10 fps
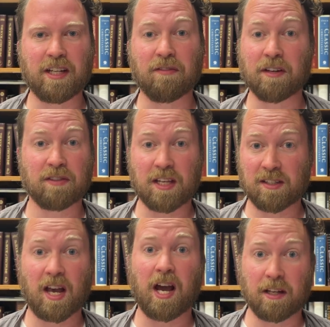even if they
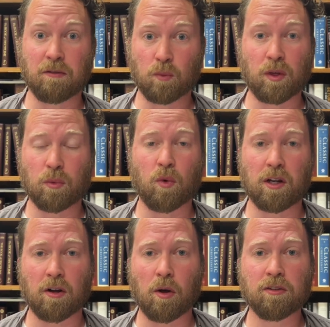side with
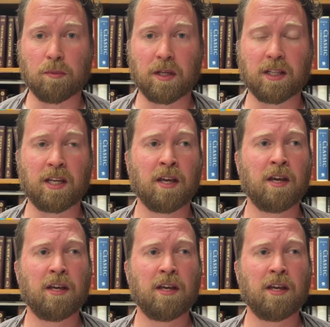one ultimately.